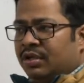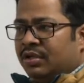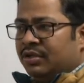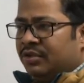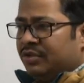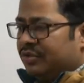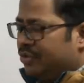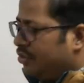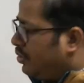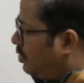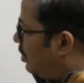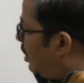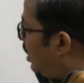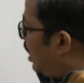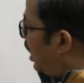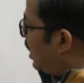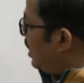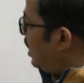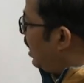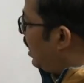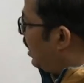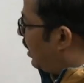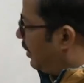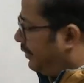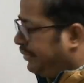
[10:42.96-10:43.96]
So, I
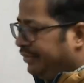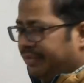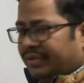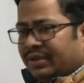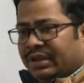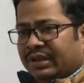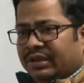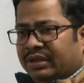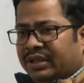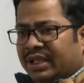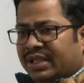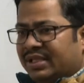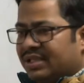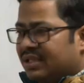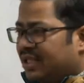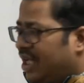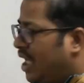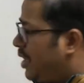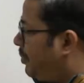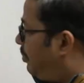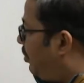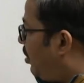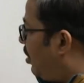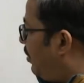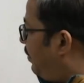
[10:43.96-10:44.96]
have this
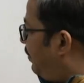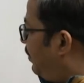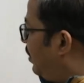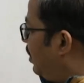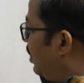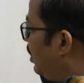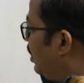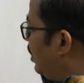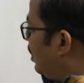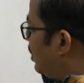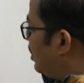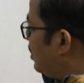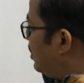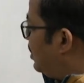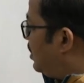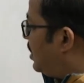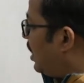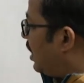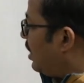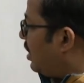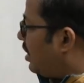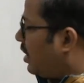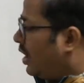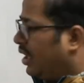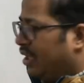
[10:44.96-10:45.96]
type of
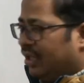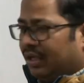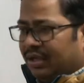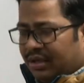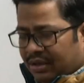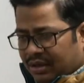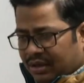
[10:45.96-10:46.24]
general